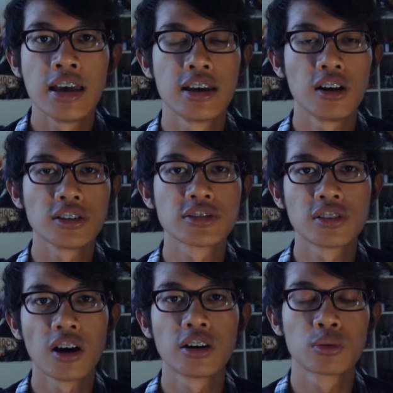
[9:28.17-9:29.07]
it all
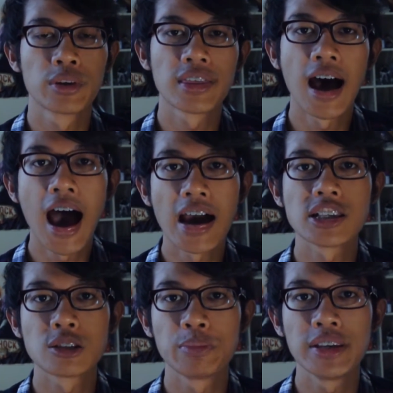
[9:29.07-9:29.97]
started with
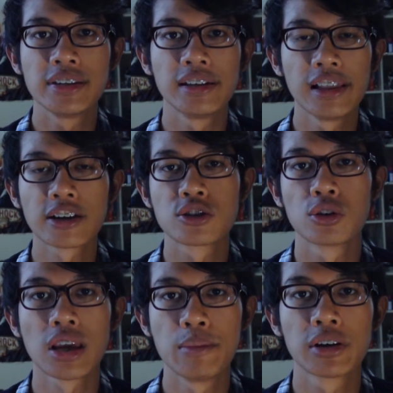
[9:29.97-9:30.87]
high-speed
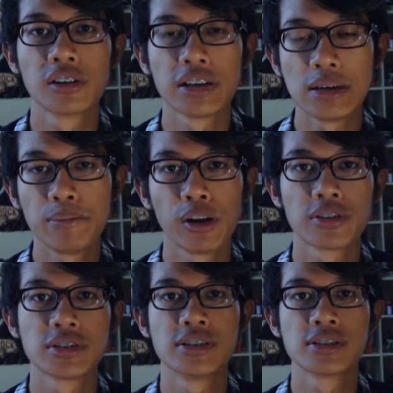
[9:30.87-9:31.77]
electrochemical
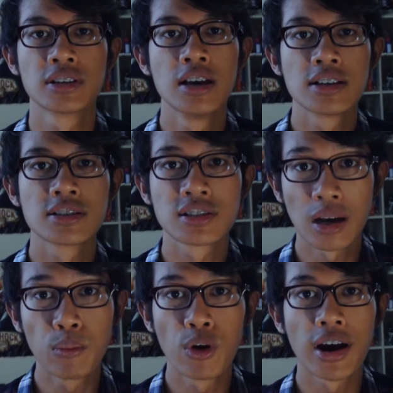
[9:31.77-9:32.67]
impulses
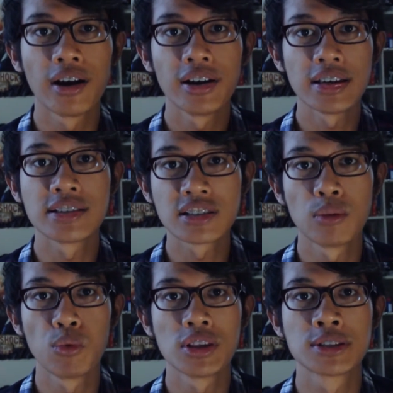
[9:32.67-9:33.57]
somewhere in
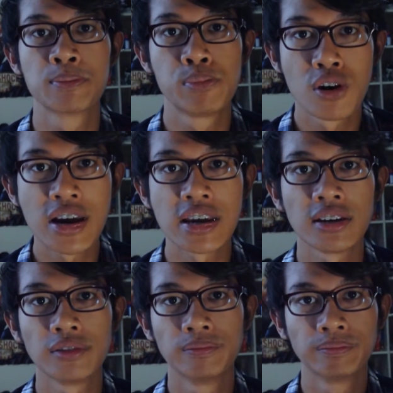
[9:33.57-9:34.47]
someone's brain.
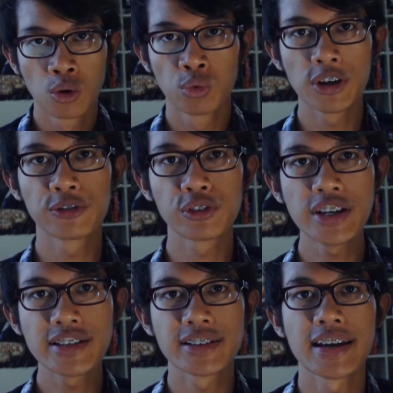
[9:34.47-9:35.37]
We've
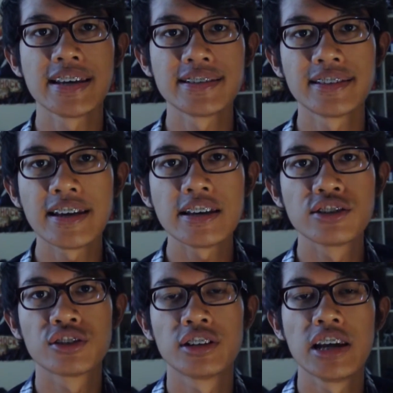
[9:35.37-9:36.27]
reached a
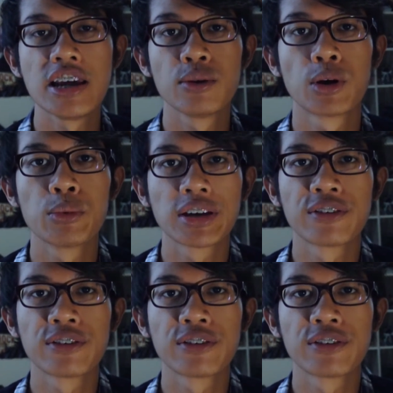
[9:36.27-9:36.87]
stage today where we